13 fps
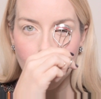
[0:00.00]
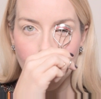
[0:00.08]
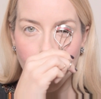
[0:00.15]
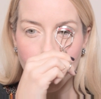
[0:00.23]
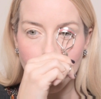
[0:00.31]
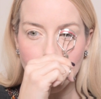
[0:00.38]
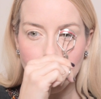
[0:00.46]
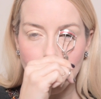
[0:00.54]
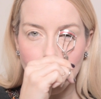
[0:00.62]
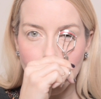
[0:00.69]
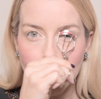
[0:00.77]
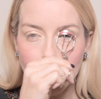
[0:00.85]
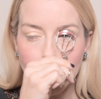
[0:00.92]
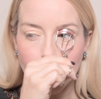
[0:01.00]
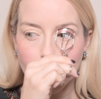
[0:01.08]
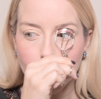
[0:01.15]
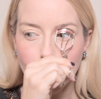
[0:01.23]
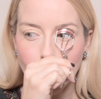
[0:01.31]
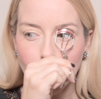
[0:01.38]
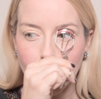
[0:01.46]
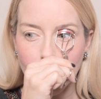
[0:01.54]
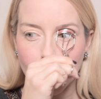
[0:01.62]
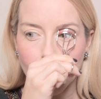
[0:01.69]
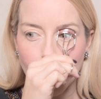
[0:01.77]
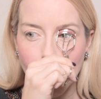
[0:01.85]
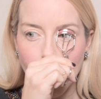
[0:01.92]
eyelash curler, we're going to
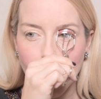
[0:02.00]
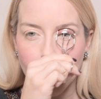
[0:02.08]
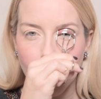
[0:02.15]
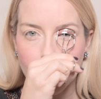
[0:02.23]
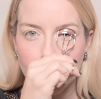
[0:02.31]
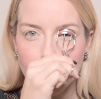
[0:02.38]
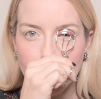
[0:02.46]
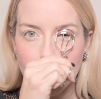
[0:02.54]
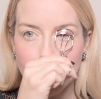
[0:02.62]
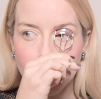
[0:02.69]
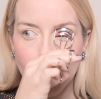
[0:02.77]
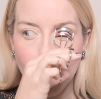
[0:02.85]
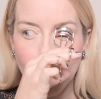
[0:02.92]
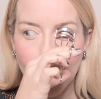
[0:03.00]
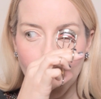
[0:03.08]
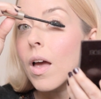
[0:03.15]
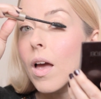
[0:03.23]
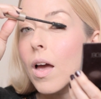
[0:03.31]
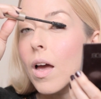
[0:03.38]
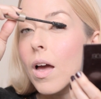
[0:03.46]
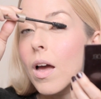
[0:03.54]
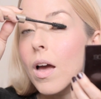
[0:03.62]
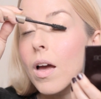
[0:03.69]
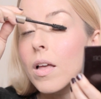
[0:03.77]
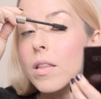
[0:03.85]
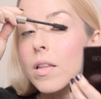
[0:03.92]
curl our eyelashes.
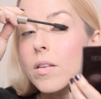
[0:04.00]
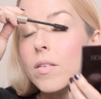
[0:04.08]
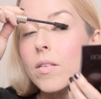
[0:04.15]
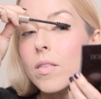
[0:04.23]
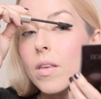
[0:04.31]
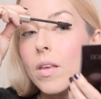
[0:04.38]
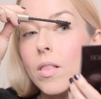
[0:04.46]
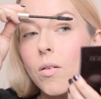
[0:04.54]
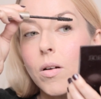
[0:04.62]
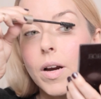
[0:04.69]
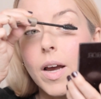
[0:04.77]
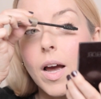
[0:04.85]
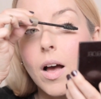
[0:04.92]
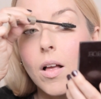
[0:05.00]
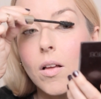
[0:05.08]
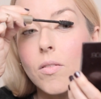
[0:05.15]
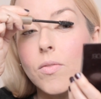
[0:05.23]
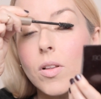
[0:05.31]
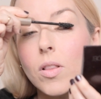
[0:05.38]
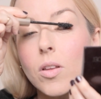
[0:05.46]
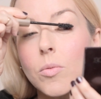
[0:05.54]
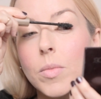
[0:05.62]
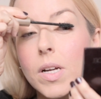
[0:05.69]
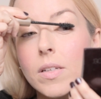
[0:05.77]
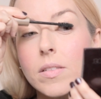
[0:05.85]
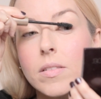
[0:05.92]
This is the L'Oreal
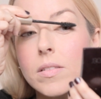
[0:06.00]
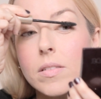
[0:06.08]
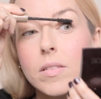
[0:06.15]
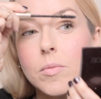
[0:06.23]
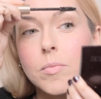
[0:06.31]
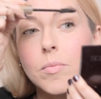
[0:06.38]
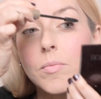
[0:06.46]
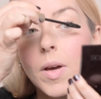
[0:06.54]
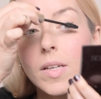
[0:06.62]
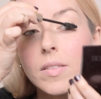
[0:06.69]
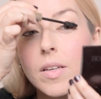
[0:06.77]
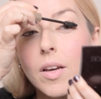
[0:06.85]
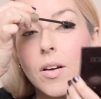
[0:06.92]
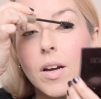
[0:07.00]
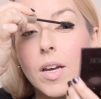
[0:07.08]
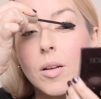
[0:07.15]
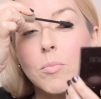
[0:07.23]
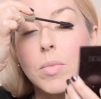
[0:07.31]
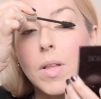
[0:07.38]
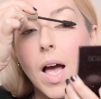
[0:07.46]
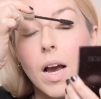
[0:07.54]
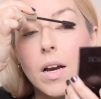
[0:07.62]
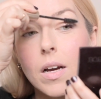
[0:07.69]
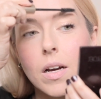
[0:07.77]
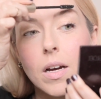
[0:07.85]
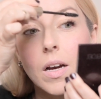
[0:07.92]
Voluminous Mascara in black.